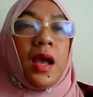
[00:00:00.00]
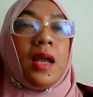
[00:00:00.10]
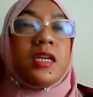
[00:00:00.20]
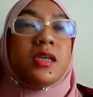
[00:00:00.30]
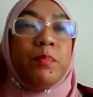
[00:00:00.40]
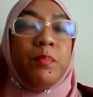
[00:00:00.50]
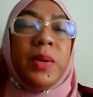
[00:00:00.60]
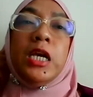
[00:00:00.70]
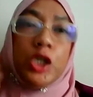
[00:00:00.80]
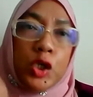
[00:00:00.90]
And it's a
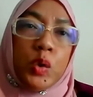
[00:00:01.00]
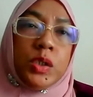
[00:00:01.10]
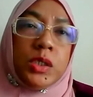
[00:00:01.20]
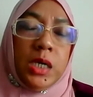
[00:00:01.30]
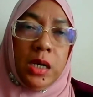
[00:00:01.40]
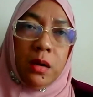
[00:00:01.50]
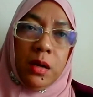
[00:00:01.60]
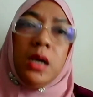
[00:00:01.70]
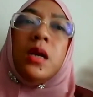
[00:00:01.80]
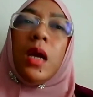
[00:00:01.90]
big issues in
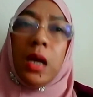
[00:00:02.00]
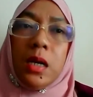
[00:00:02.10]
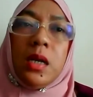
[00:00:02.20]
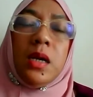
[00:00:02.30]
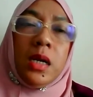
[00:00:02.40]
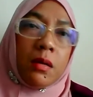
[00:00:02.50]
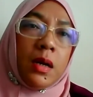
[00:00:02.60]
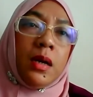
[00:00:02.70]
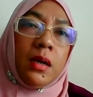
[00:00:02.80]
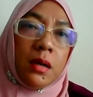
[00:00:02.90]
in in the in the
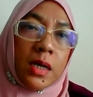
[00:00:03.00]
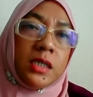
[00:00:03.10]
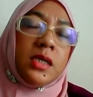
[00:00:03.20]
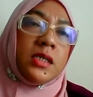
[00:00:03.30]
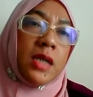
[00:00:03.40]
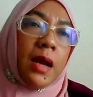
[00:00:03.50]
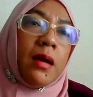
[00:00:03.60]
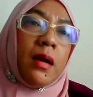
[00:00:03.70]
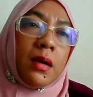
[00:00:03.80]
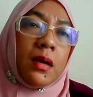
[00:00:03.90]
in the residential
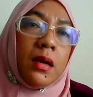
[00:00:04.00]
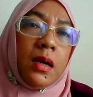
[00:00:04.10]
area.